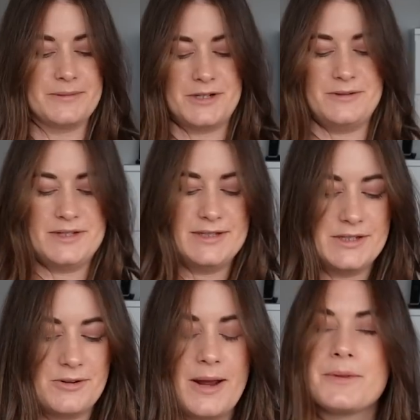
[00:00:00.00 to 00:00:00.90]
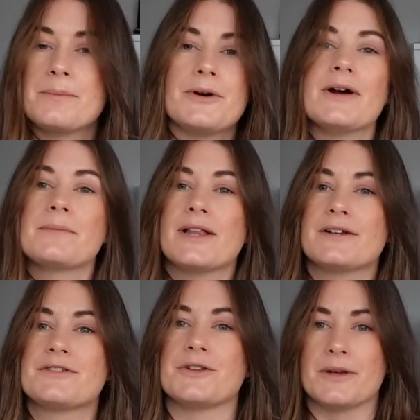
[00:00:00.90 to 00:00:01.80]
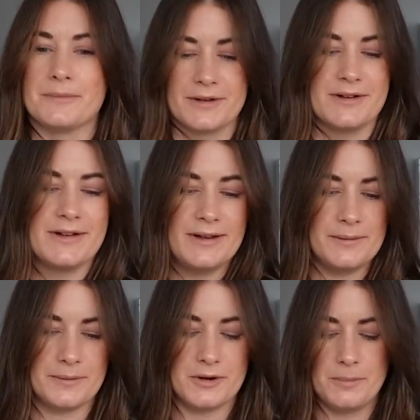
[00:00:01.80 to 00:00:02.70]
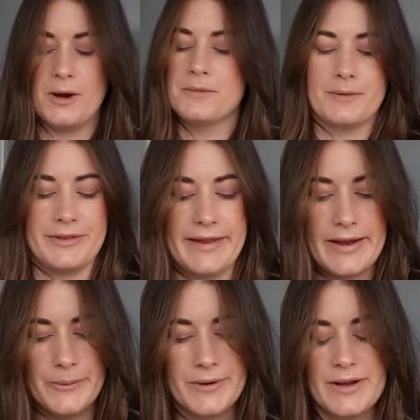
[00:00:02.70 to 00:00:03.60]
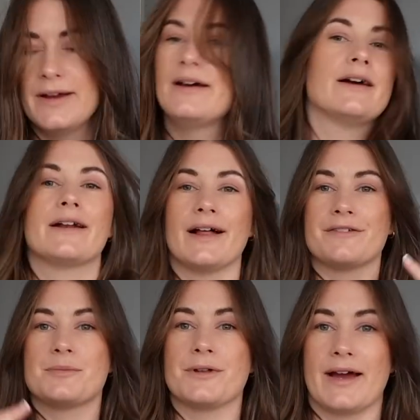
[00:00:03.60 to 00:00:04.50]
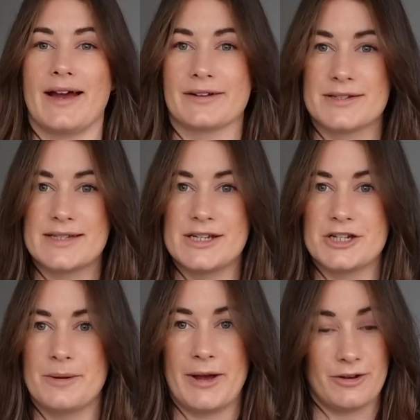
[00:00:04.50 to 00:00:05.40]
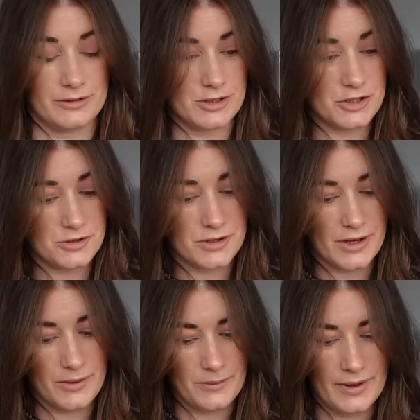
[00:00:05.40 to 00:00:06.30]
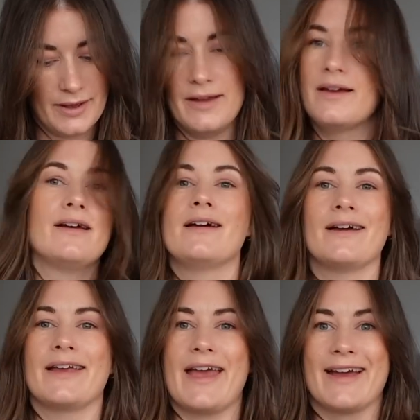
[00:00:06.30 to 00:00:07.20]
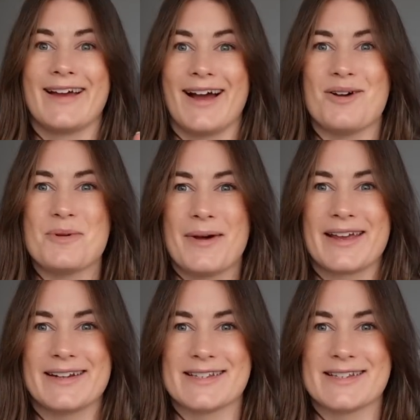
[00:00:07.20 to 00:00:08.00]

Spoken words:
would use to describe them, but I'm glad I've done them. I'm going to pop them on now, and I'll have to put that Agnes t-shirt back on to show you. Yeah, I'll be back in a